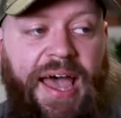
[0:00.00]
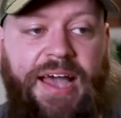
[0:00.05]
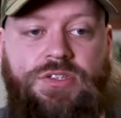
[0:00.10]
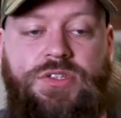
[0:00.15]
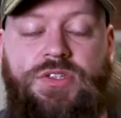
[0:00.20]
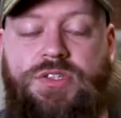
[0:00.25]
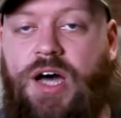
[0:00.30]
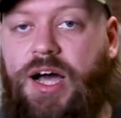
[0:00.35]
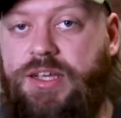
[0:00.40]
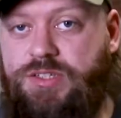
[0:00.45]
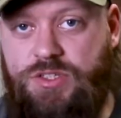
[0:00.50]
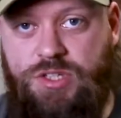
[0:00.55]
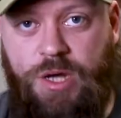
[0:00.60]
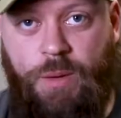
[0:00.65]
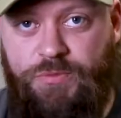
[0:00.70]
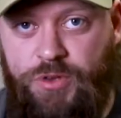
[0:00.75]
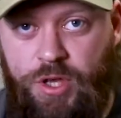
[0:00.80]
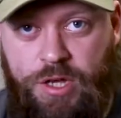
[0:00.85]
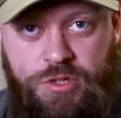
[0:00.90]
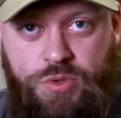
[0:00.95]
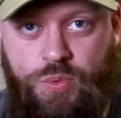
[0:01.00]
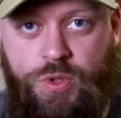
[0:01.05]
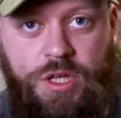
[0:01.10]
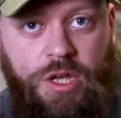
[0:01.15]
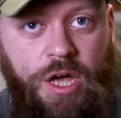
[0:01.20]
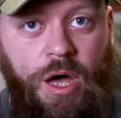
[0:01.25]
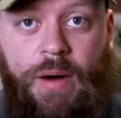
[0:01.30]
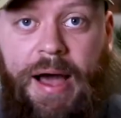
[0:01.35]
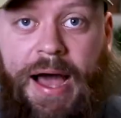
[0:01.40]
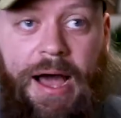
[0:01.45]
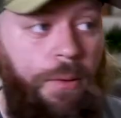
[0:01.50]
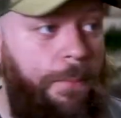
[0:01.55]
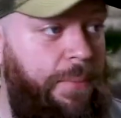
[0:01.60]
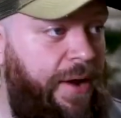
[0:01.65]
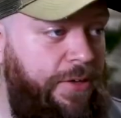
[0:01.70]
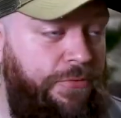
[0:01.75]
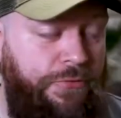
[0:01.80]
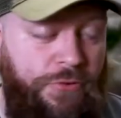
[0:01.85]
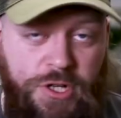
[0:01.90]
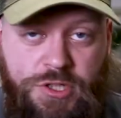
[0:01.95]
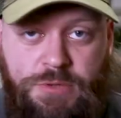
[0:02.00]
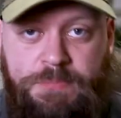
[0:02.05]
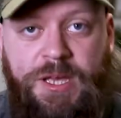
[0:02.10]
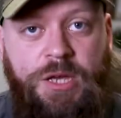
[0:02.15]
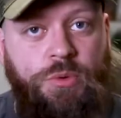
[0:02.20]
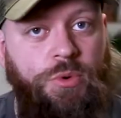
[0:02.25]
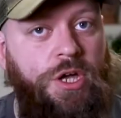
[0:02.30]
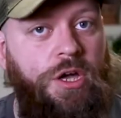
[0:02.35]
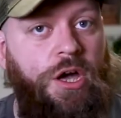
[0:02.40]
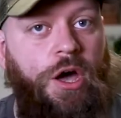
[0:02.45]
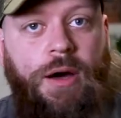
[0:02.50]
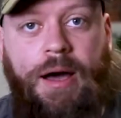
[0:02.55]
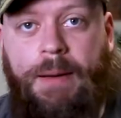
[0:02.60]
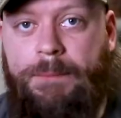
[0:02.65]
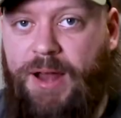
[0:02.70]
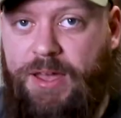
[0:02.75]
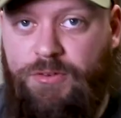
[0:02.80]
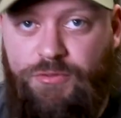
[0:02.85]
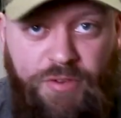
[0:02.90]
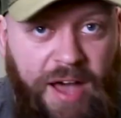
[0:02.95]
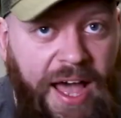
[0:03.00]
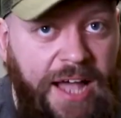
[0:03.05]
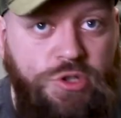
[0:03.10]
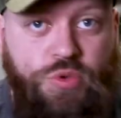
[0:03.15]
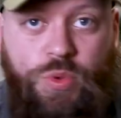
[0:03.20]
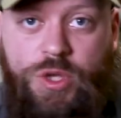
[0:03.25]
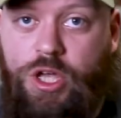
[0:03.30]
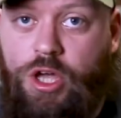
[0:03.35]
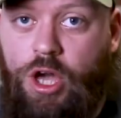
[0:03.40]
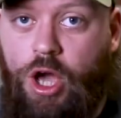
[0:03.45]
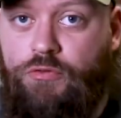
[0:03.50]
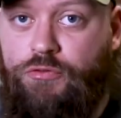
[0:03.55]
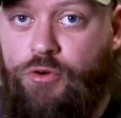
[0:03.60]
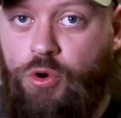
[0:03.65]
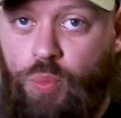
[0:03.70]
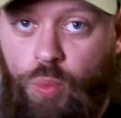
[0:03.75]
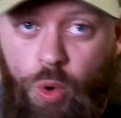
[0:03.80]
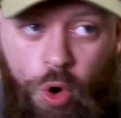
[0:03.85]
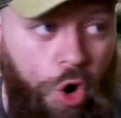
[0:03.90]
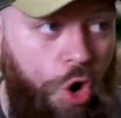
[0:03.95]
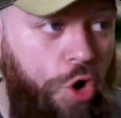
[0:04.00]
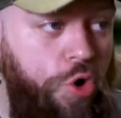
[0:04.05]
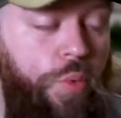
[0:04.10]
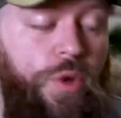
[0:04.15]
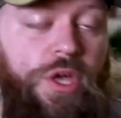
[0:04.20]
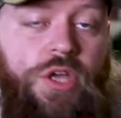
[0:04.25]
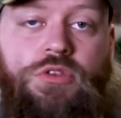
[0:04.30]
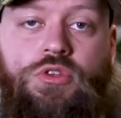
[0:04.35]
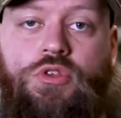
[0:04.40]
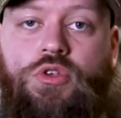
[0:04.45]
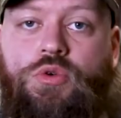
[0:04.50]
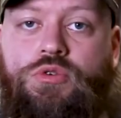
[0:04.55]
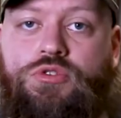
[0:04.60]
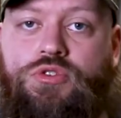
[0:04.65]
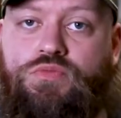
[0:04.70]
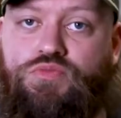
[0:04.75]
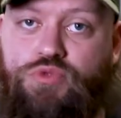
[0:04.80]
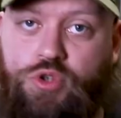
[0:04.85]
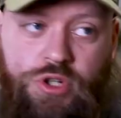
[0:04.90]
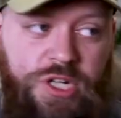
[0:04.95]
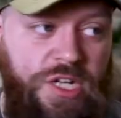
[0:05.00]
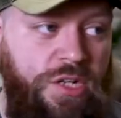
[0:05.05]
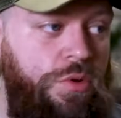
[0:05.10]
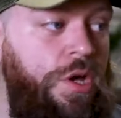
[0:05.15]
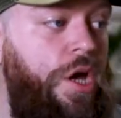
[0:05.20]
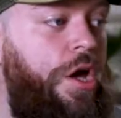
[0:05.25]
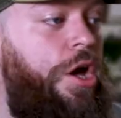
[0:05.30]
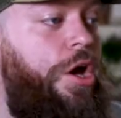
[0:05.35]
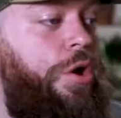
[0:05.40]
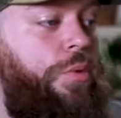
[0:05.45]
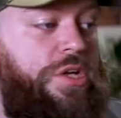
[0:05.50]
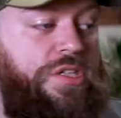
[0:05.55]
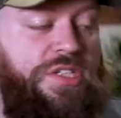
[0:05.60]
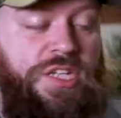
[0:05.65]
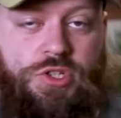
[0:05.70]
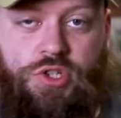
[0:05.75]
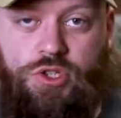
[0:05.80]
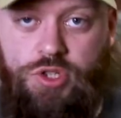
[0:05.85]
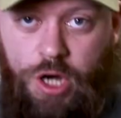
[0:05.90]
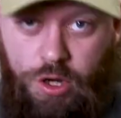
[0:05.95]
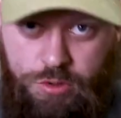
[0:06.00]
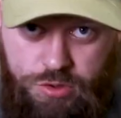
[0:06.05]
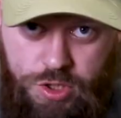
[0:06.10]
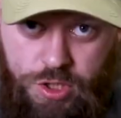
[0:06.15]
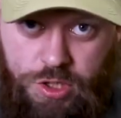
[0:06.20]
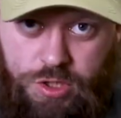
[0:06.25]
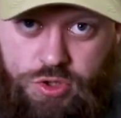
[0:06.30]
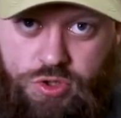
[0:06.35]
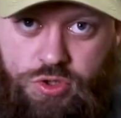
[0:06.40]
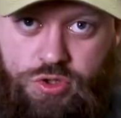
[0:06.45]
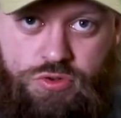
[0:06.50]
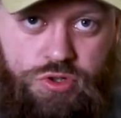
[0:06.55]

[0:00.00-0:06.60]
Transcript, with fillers: Exercise is obvious. We can go out and play frisbee, we can go out and play fetch, we can go for a walk, we can do some running, we can teach a dog to